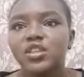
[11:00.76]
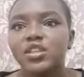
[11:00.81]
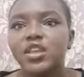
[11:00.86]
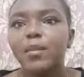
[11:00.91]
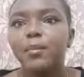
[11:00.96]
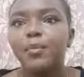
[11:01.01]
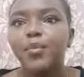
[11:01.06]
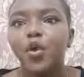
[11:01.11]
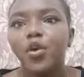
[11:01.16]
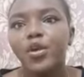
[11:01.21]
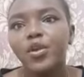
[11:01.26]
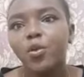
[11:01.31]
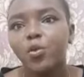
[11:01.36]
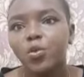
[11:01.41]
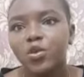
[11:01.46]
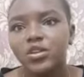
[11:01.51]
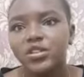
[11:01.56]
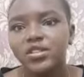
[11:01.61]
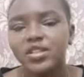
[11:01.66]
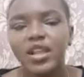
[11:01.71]
important
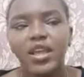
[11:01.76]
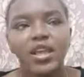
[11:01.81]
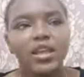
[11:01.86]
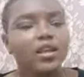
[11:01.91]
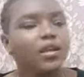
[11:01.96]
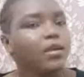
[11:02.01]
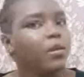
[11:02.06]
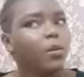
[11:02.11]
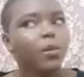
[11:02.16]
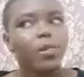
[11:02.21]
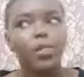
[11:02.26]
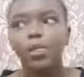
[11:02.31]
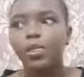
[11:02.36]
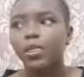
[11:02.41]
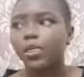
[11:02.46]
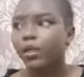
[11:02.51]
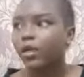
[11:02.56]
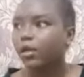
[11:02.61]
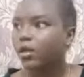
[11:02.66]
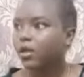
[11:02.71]
ones, like,
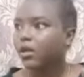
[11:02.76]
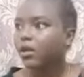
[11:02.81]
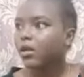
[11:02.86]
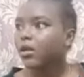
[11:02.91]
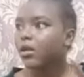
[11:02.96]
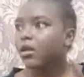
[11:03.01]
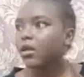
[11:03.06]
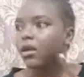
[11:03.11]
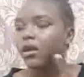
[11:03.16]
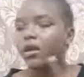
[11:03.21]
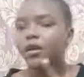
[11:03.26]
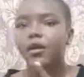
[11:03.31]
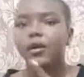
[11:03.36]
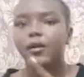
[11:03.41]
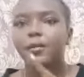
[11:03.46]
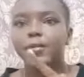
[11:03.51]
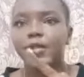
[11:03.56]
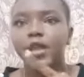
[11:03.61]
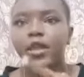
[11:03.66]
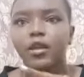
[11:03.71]

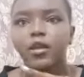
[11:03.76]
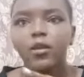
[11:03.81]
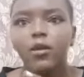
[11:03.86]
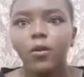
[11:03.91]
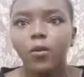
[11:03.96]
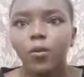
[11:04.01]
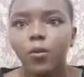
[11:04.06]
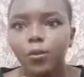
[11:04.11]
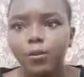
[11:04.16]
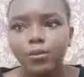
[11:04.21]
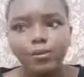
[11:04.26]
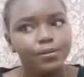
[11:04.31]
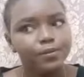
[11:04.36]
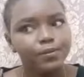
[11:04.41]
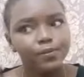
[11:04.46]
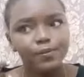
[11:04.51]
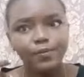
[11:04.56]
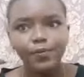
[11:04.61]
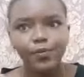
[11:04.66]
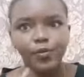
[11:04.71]
um, like oh,
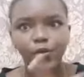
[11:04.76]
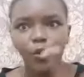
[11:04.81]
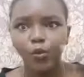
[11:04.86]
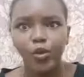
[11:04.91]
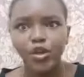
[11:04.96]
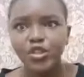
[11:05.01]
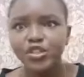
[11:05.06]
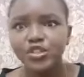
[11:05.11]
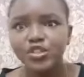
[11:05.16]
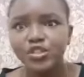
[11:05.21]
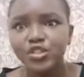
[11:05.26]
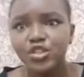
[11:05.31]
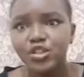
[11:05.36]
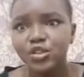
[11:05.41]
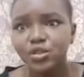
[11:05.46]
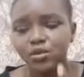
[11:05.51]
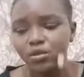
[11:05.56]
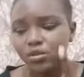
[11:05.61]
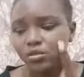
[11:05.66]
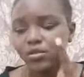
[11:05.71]
what do you
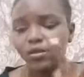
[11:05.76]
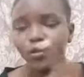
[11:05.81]
do?